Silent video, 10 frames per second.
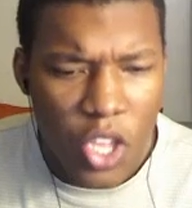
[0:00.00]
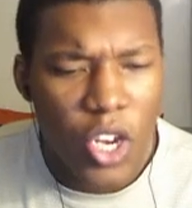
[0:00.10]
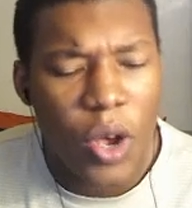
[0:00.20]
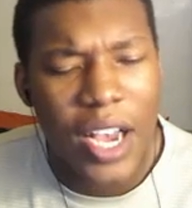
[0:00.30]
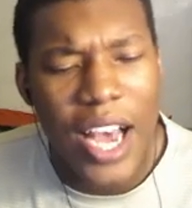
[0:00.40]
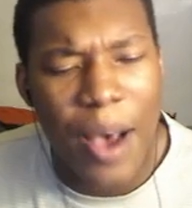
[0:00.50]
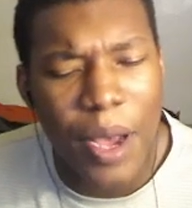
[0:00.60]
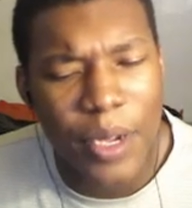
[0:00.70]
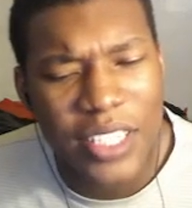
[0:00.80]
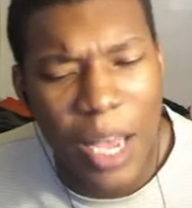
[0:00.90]
You know,
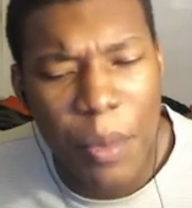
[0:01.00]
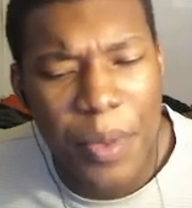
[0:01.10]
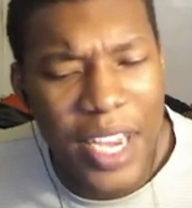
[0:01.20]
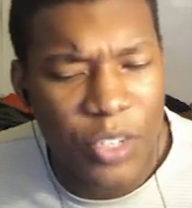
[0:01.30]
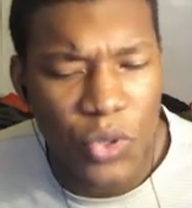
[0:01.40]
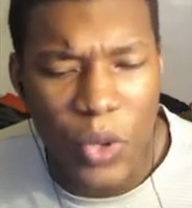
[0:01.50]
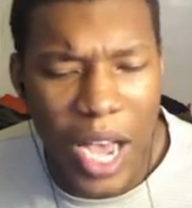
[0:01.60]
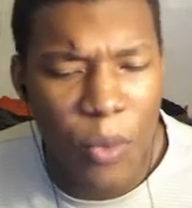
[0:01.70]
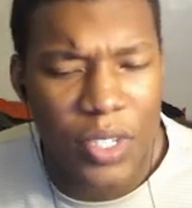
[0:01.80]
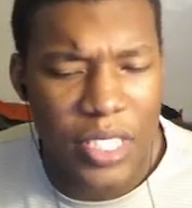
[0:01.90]
because I'm going to be honest with you.
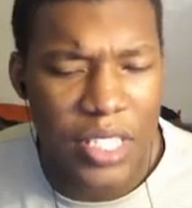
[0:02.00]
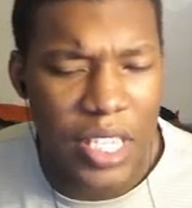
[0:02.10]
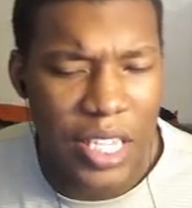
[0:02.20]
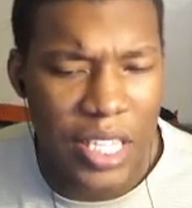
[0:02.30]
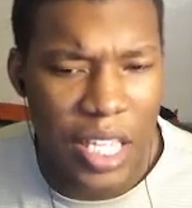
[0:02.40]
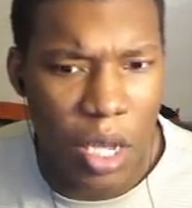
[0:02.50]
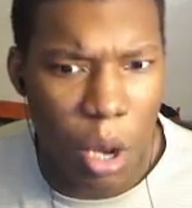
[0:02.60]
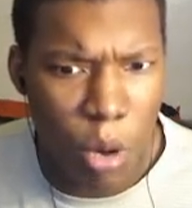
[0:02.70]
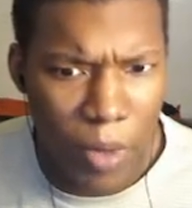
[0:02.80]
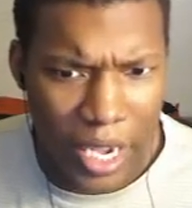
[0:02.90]
I wasn't thinking,
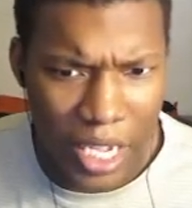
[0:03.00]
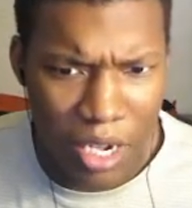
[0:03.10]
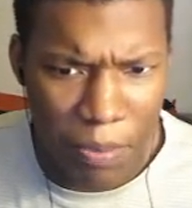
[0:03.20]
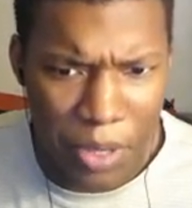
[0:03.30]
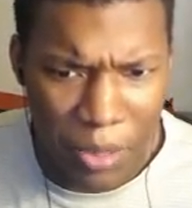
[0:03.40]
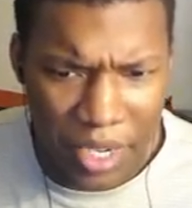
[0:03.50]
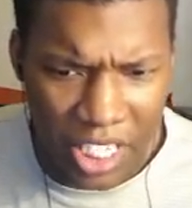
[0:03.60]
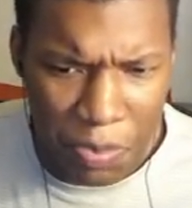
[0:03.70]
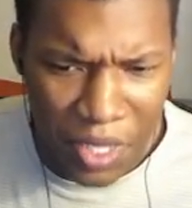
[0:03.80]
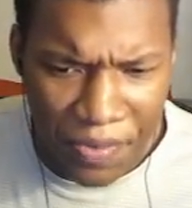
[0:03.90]
oh my God, put them
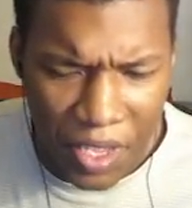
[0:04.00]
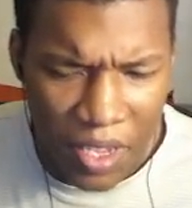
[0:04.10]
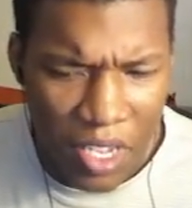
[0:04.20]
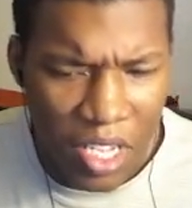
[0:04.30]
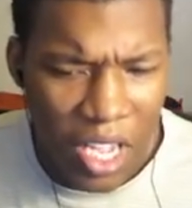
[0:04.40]
in a spliffy.